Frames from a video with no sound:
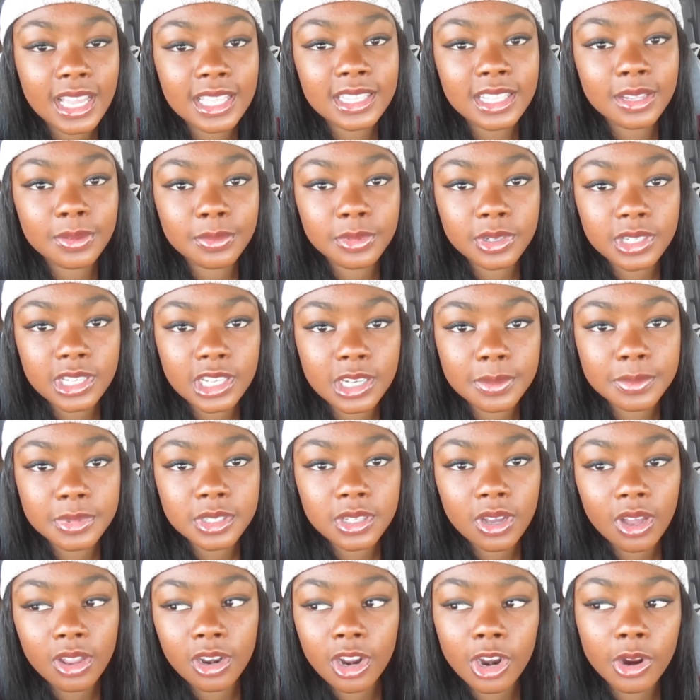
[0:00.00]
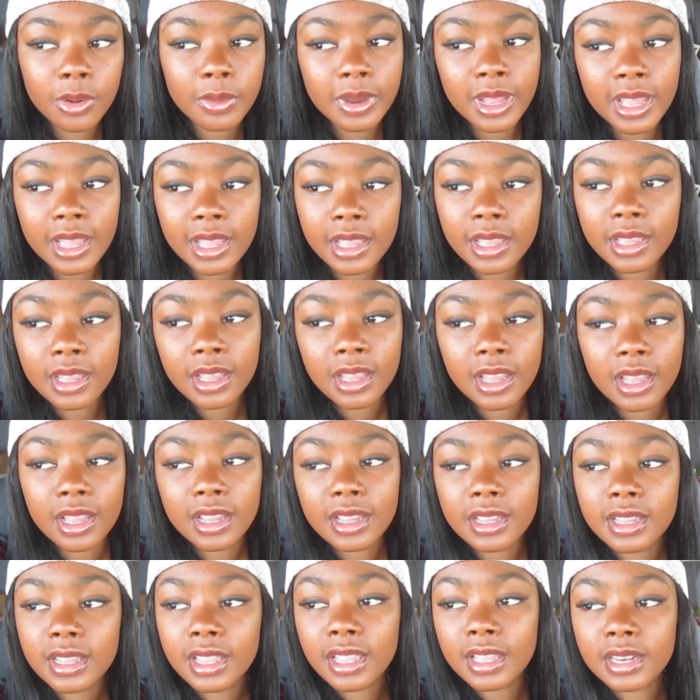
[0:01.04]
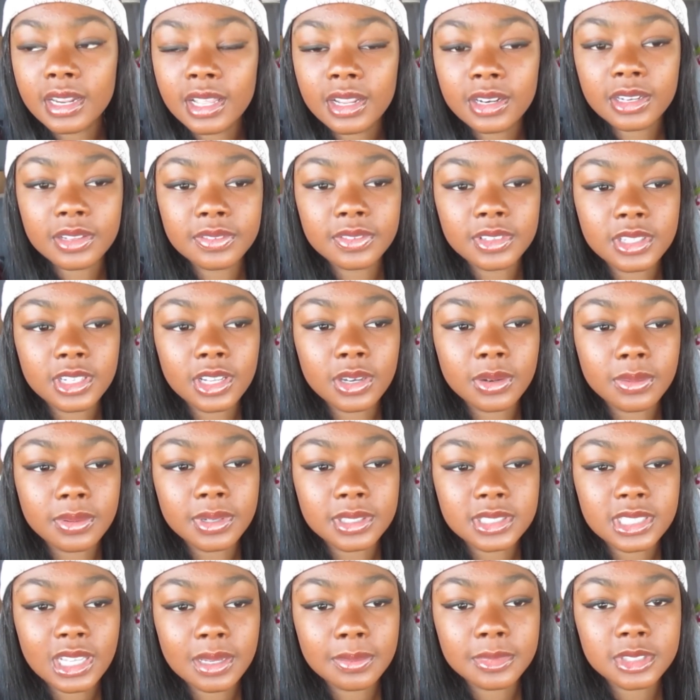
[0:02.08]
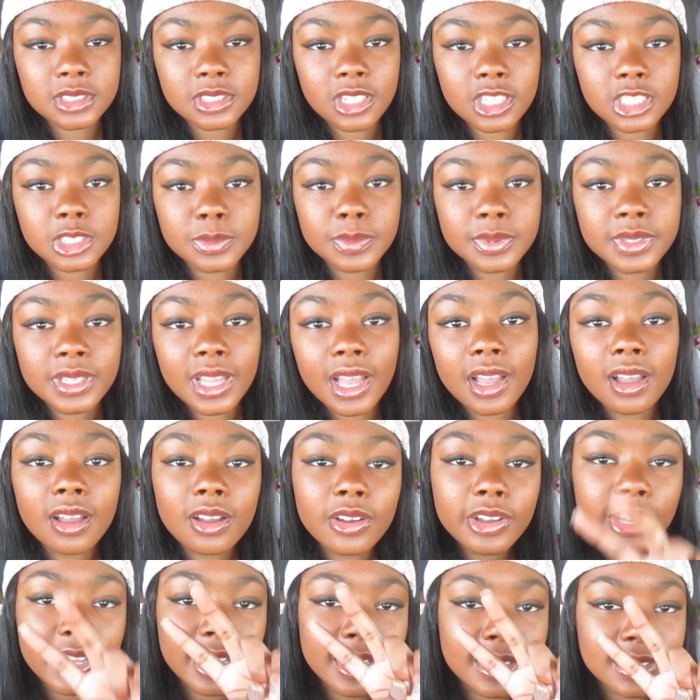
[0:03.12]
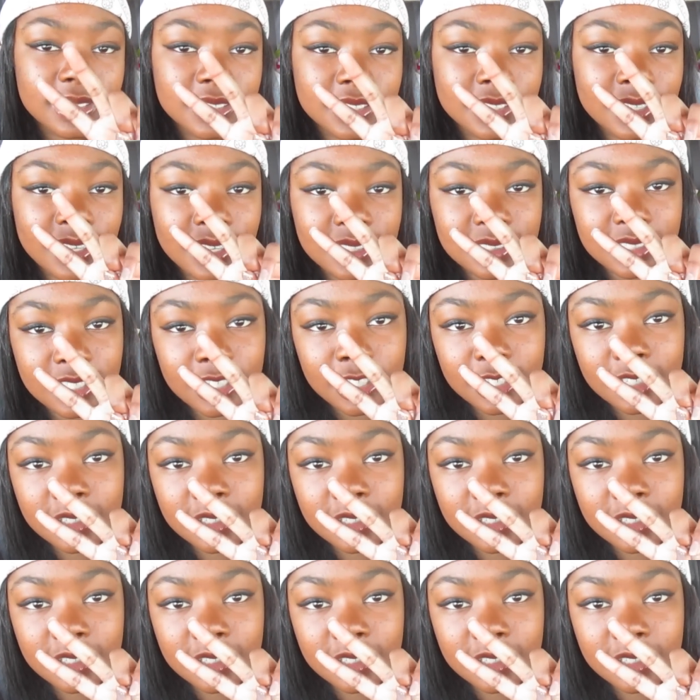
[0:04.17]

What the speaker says: and then we're gonna be on our way, and I don't even know what time it starts, but yeah, okay, see you guys later.